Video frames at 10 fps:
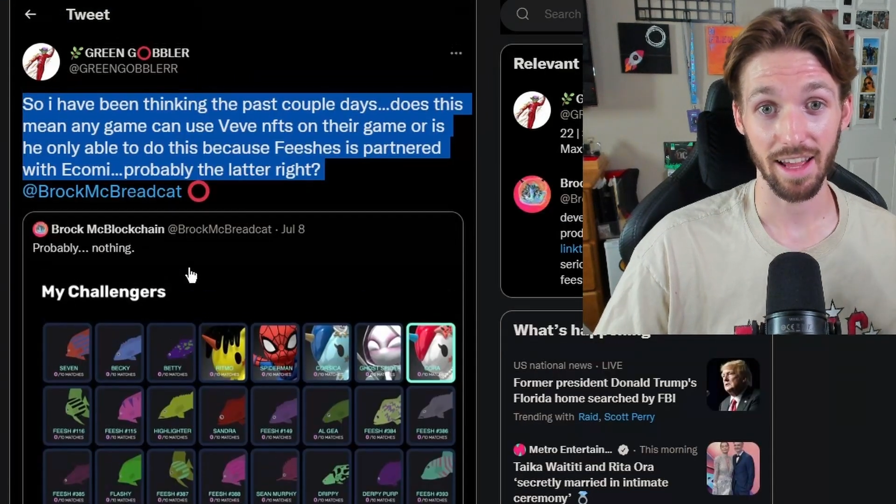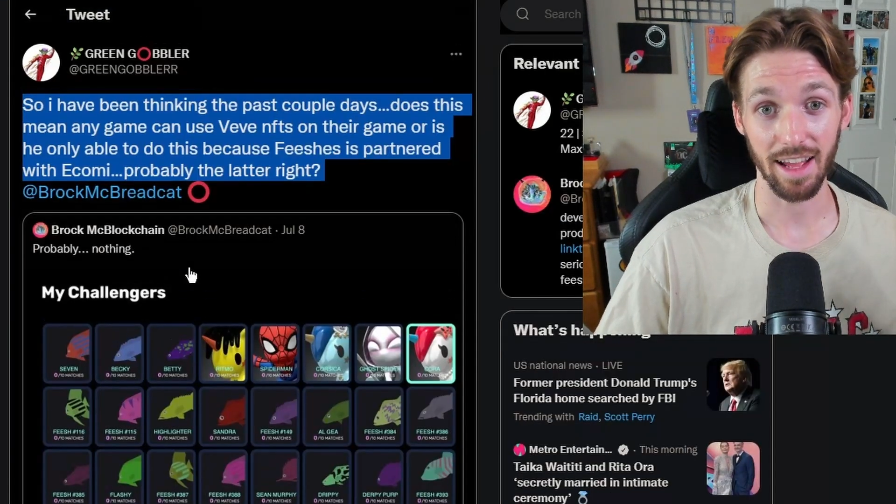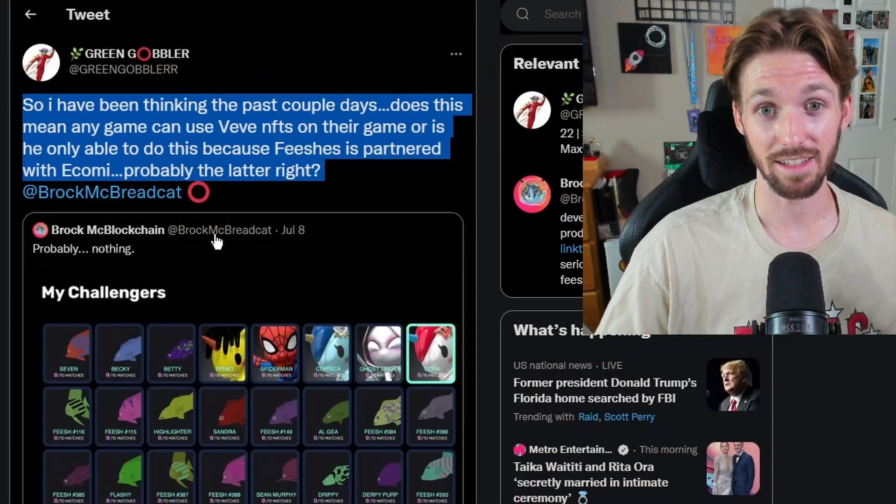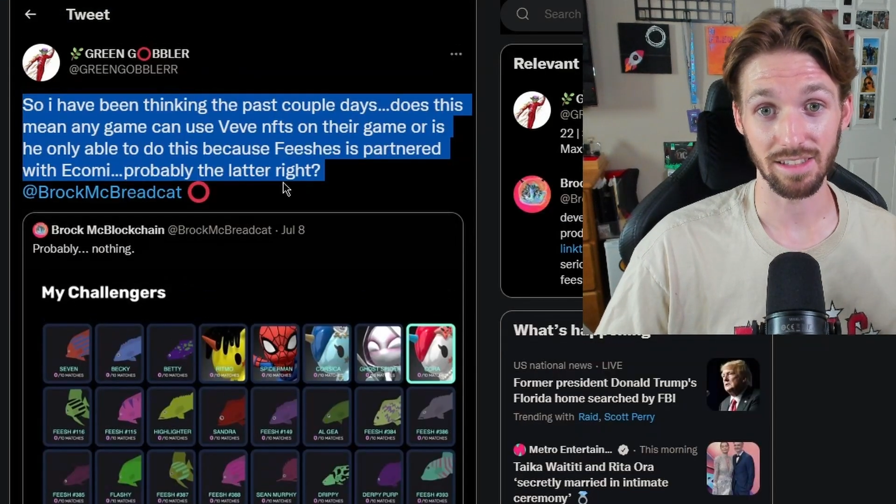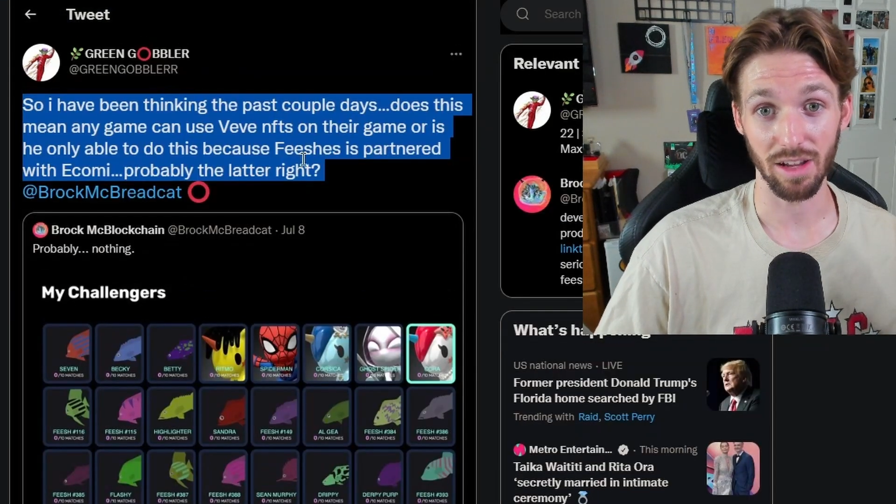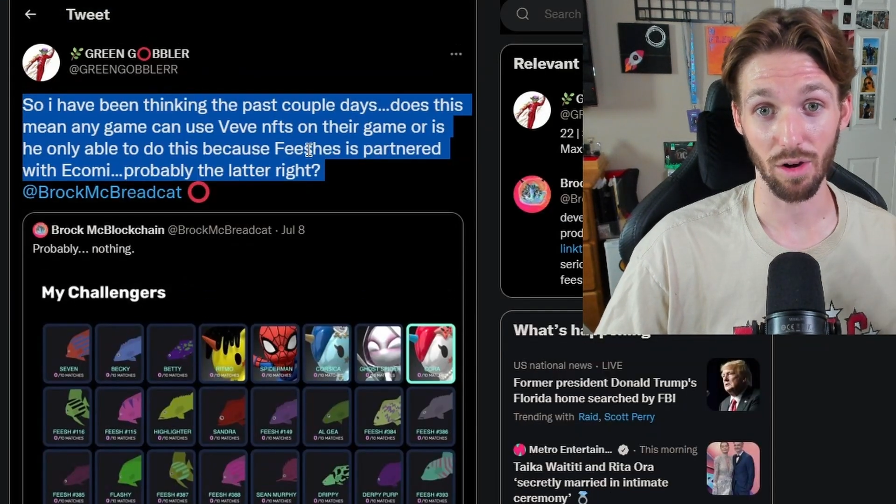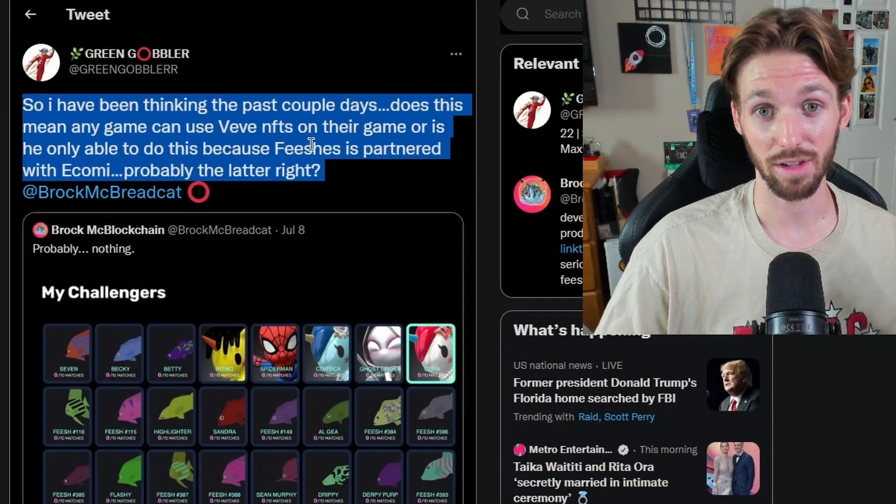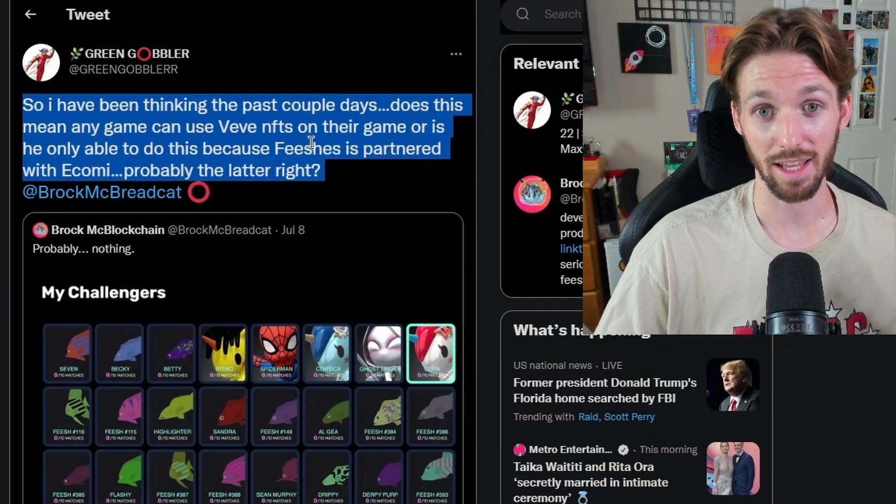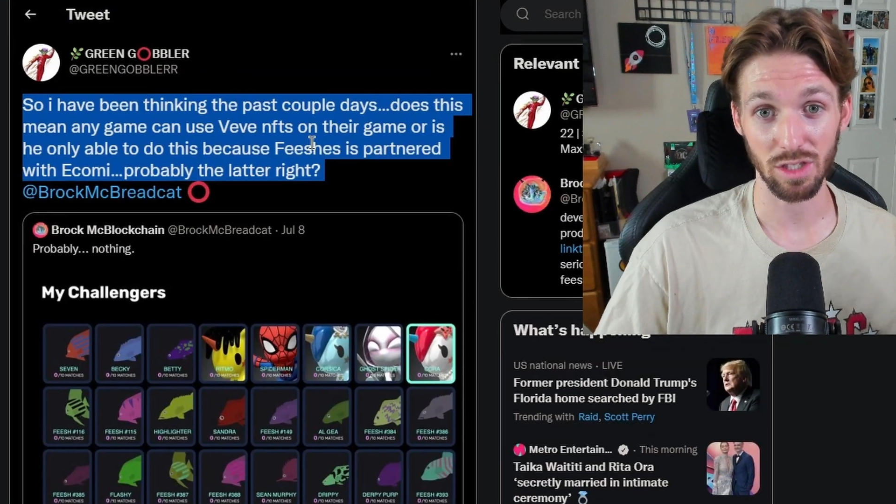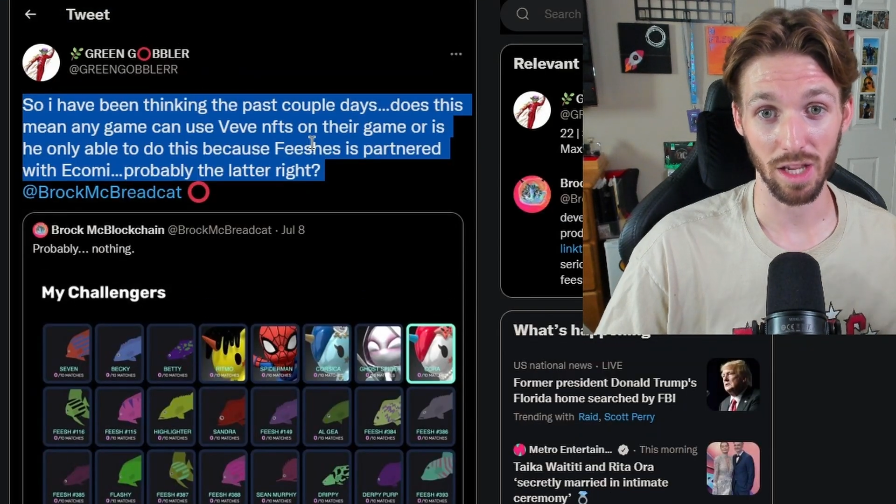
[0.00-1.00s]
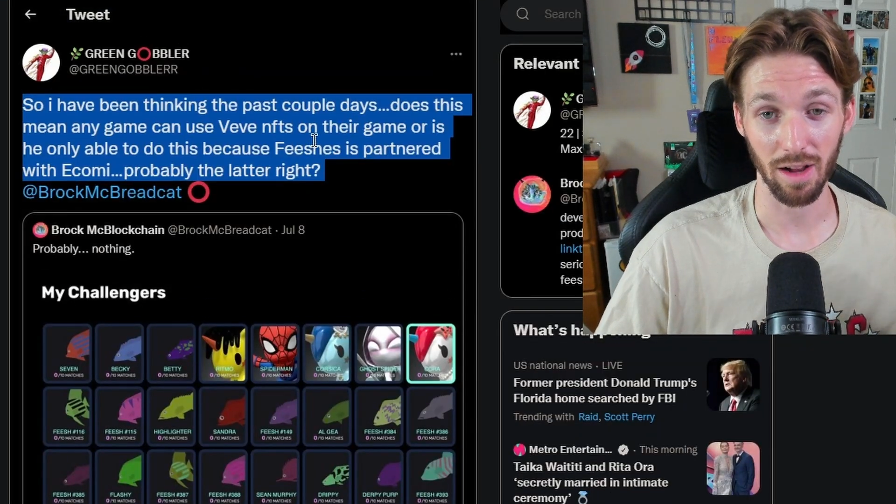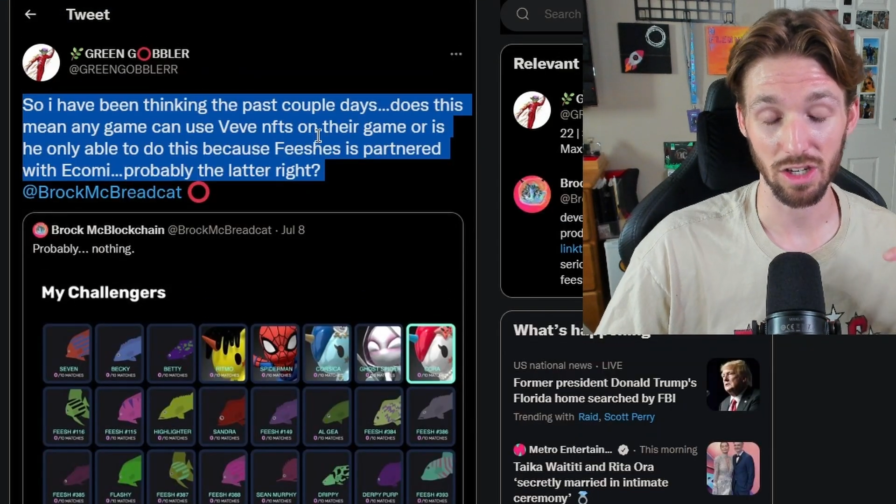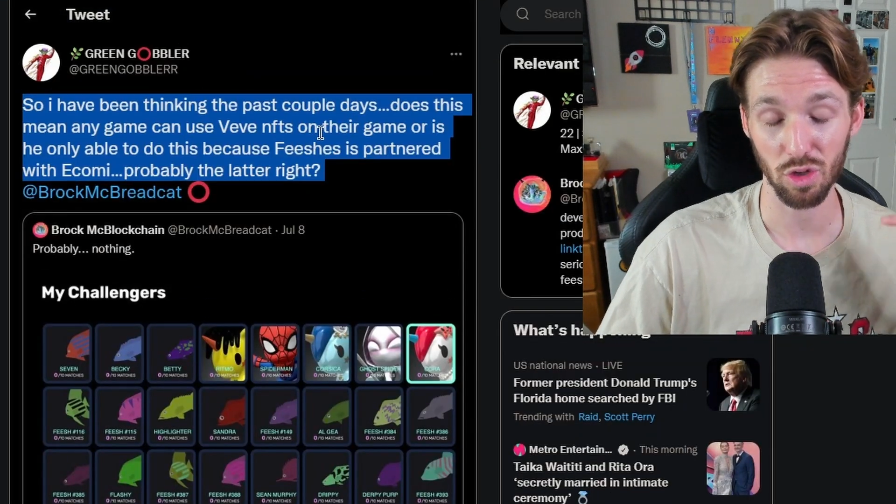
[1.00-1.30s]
And so in case you have